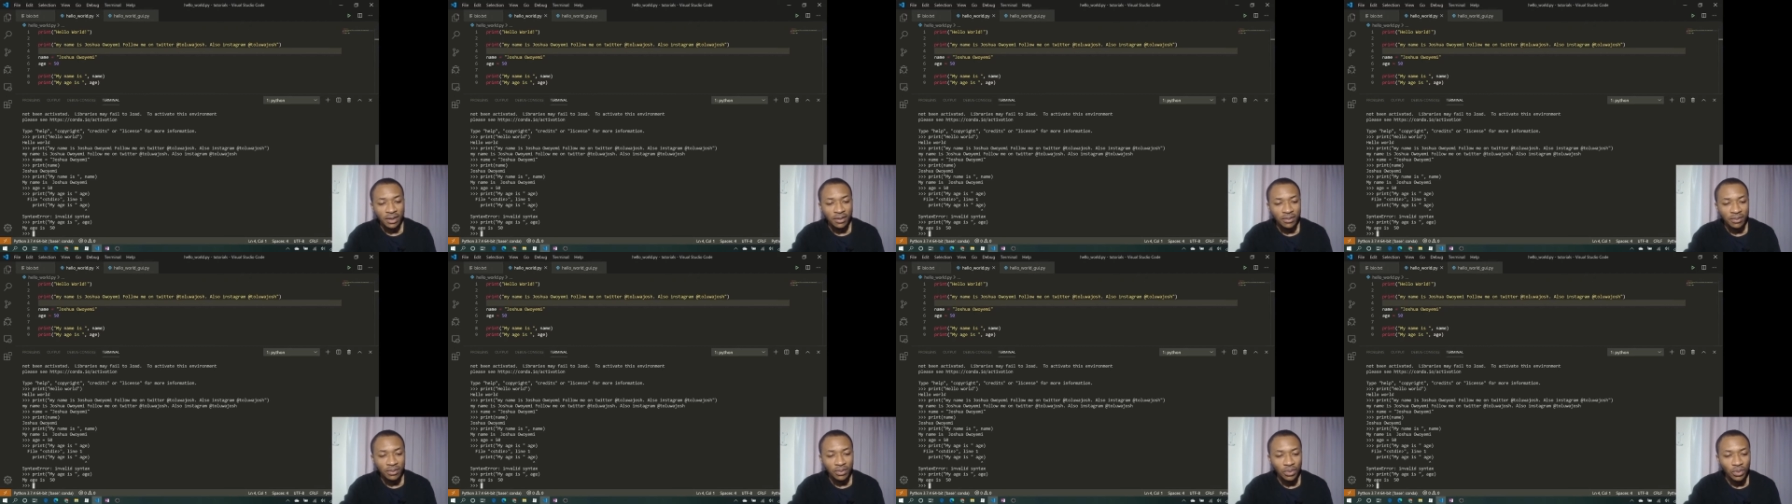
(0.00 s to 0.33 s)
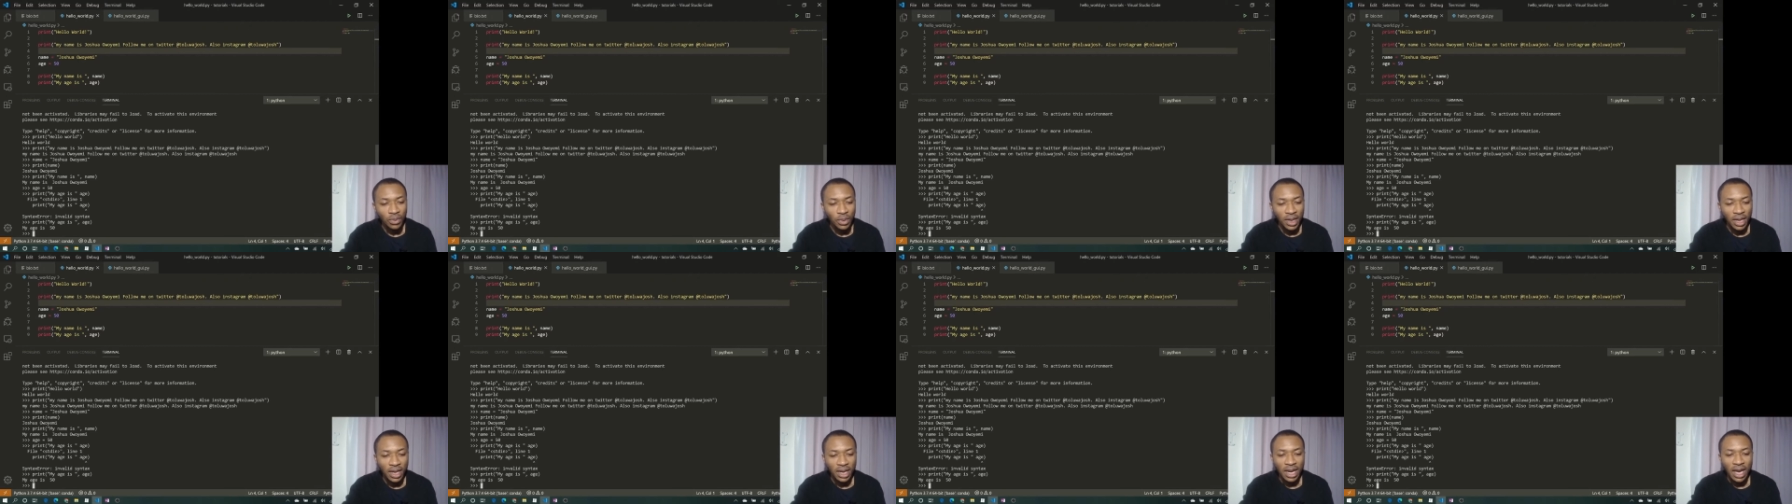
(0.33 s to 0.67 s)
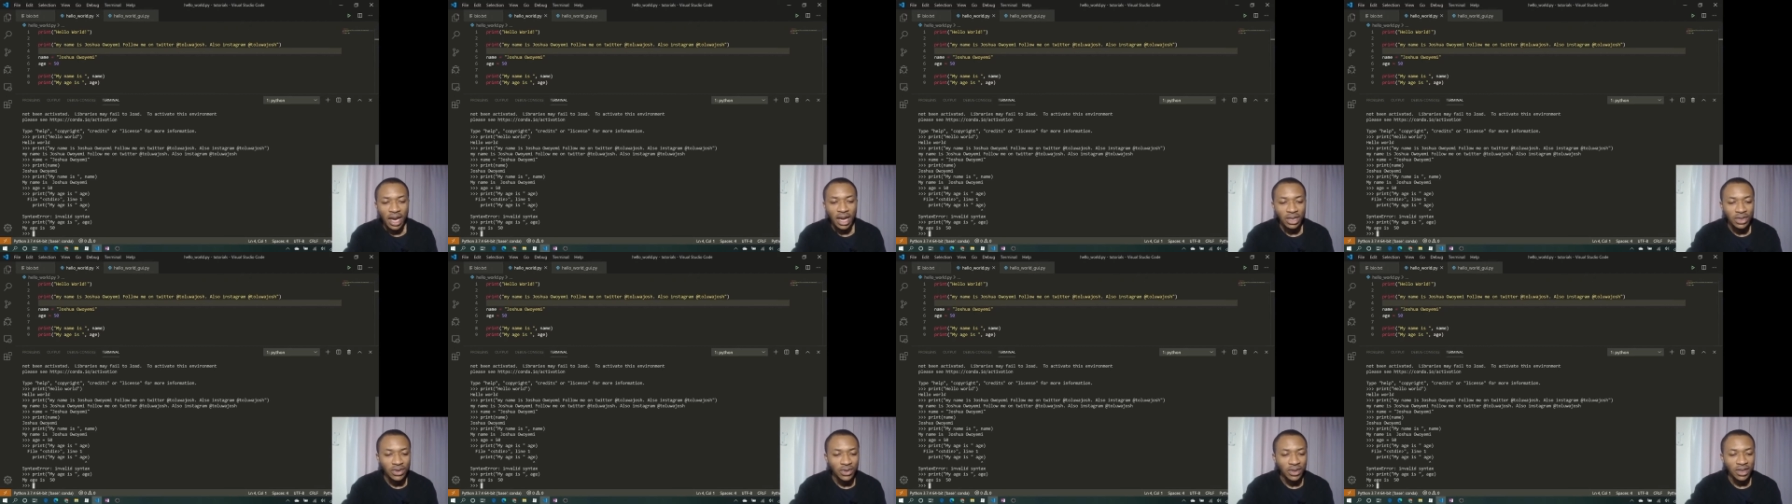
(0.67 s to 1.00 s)
we can
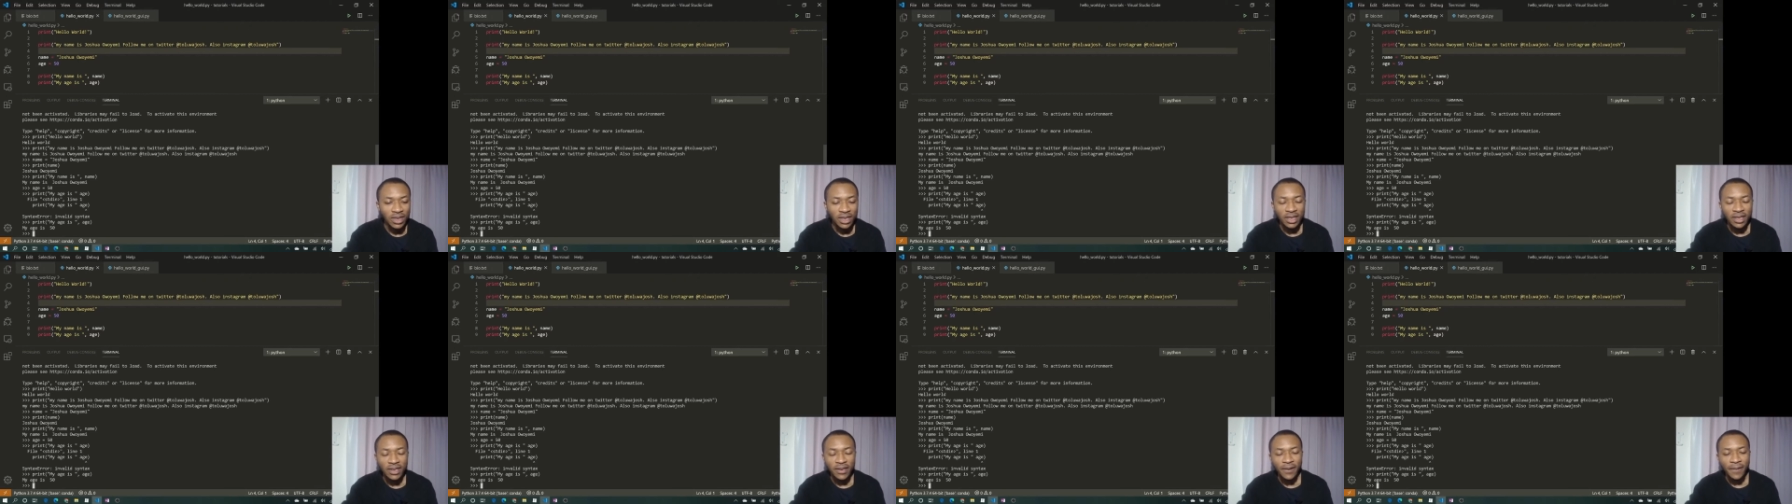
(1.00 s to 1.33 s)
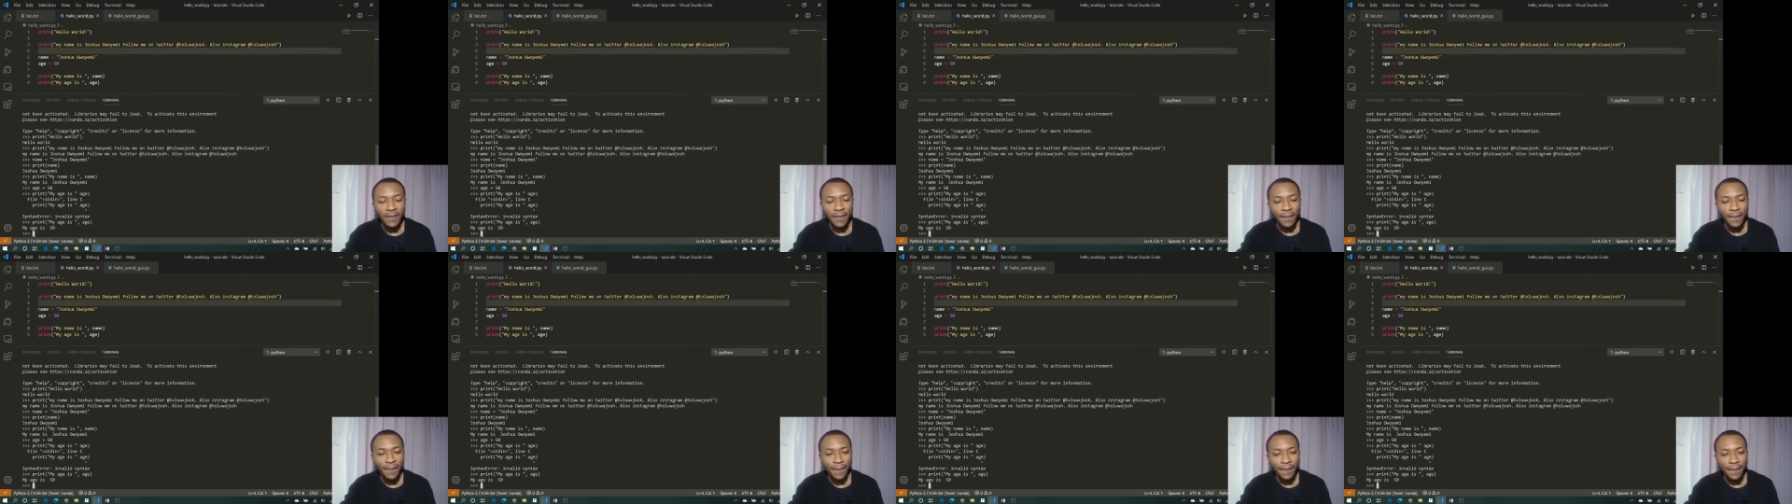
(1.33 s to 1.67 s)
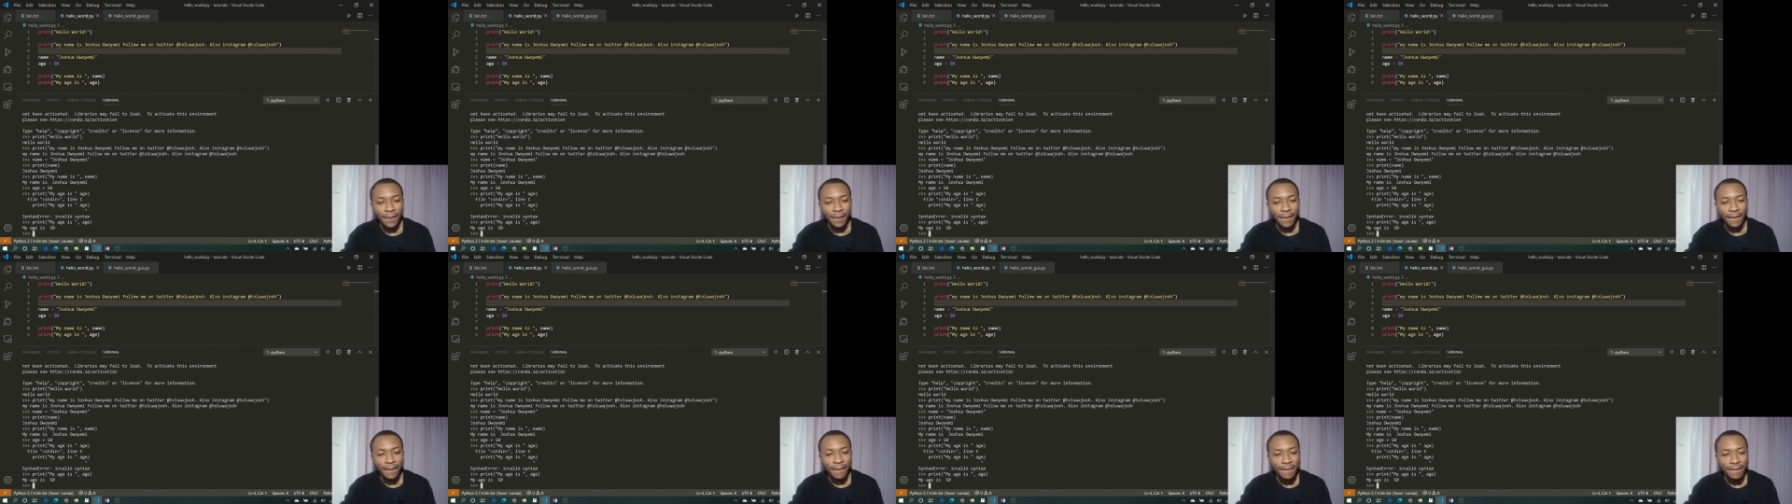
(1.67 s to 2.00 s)
actually
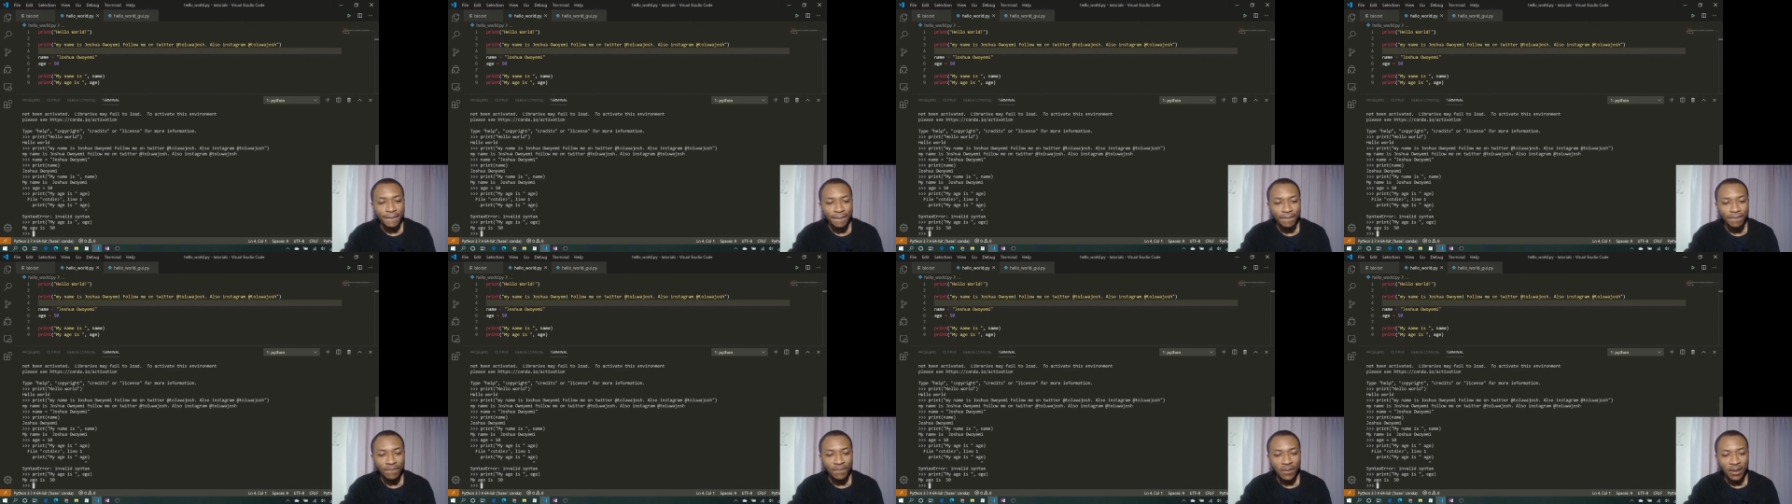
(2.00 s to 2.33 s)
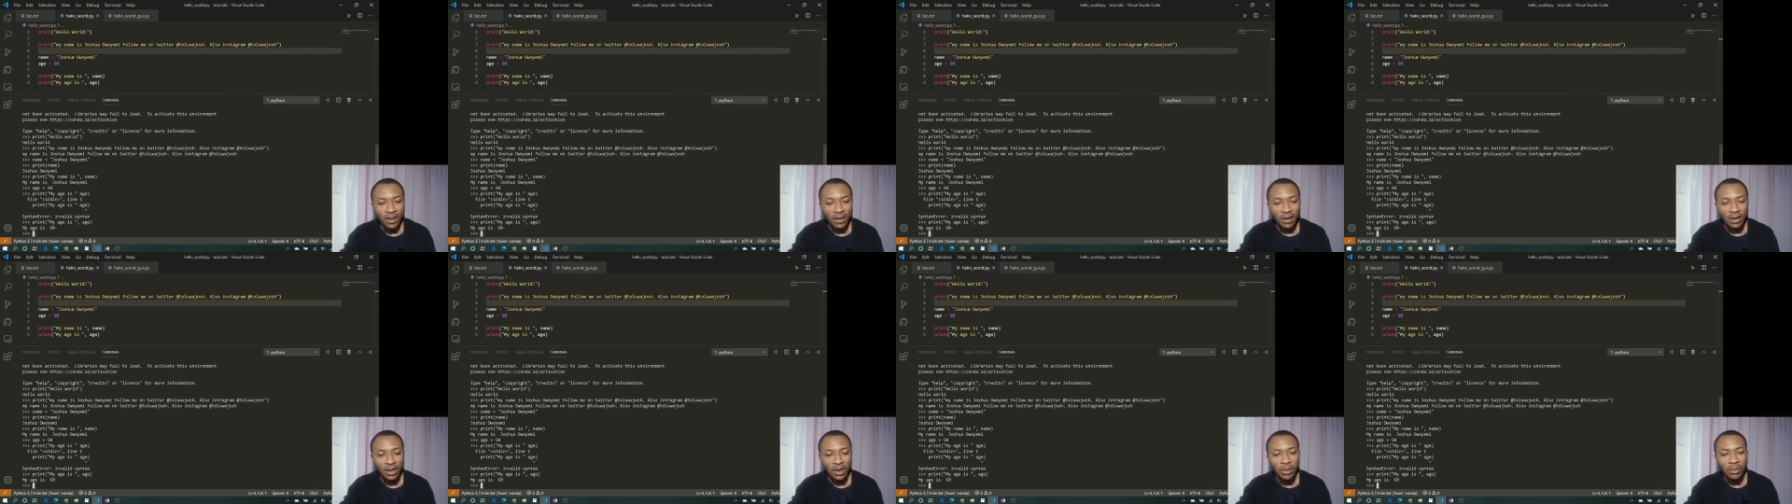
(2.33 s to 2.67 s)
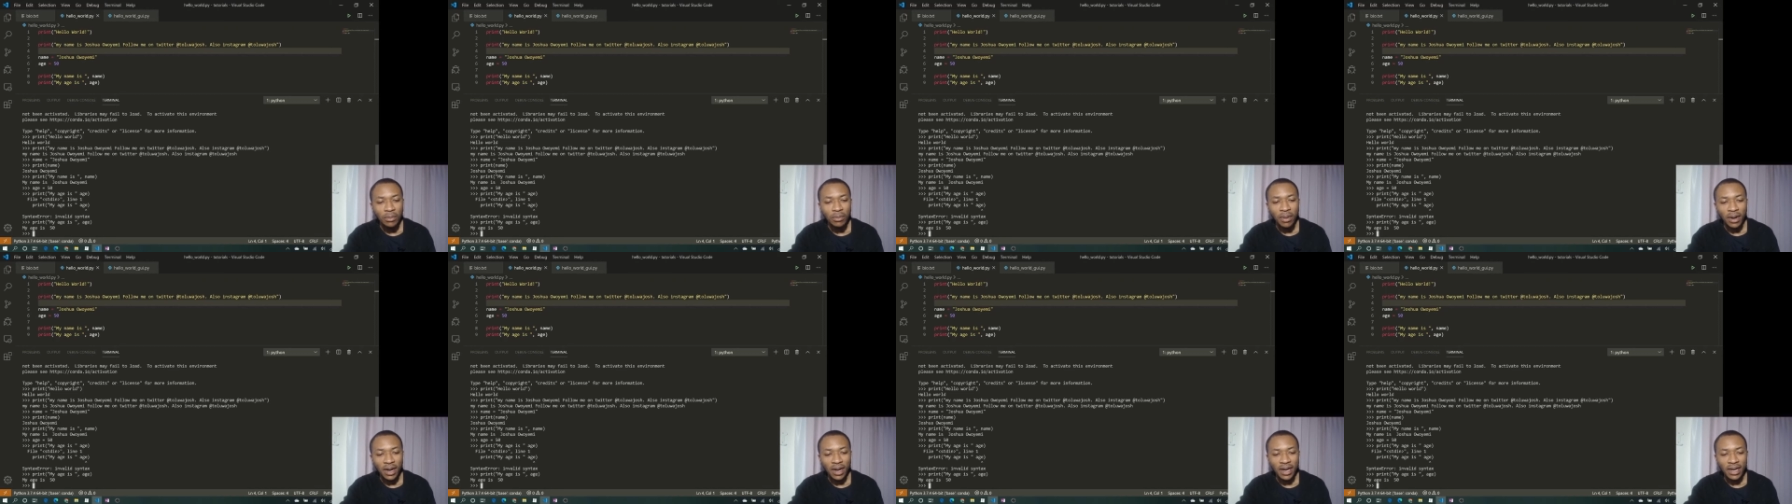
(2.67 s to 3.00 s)

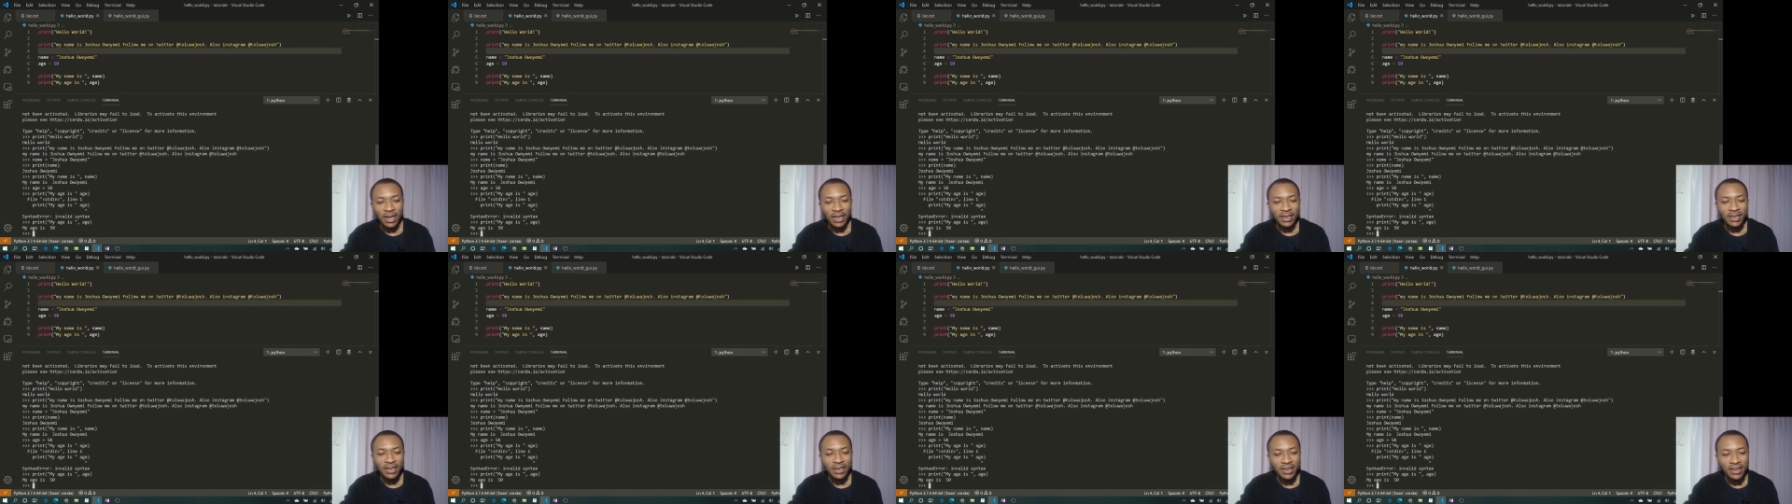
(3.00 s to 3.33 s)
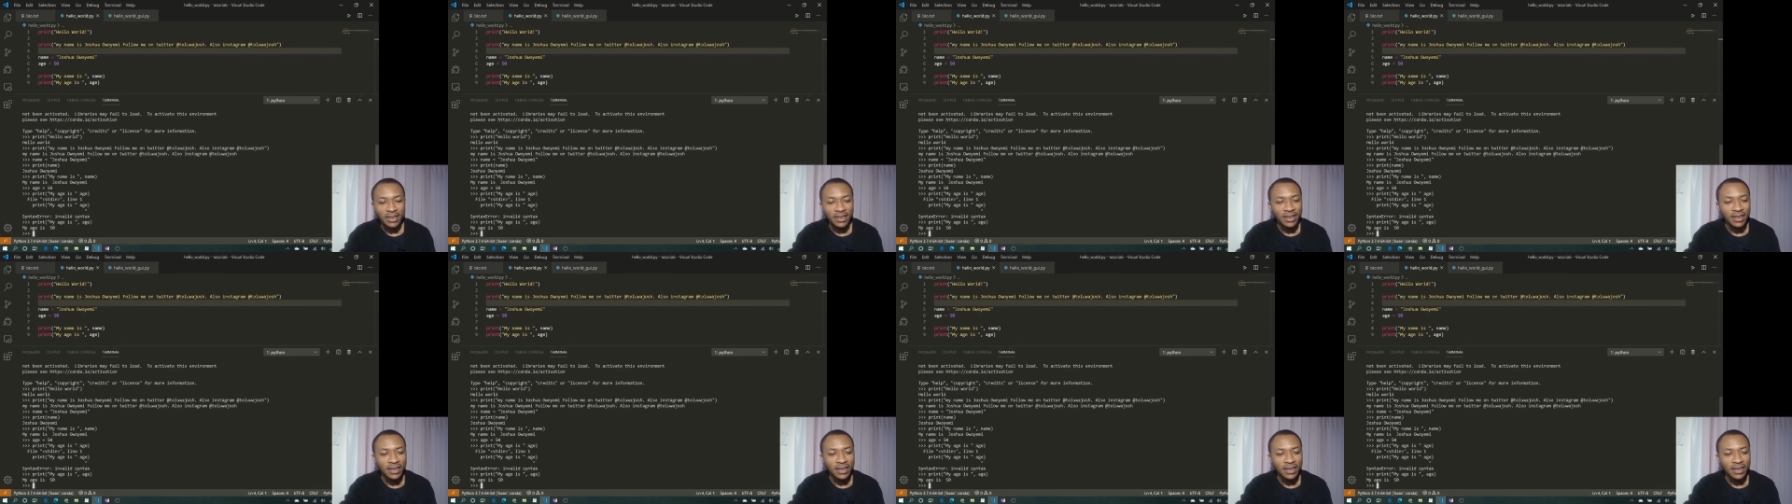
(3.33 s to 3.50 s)
combine